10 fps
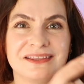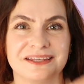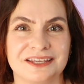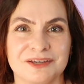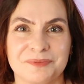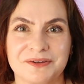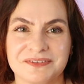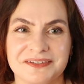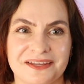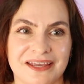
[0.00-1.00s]
thinking about
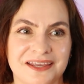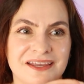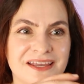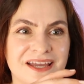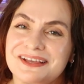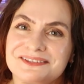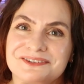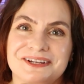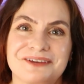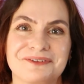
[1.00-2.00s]
today, that's all right.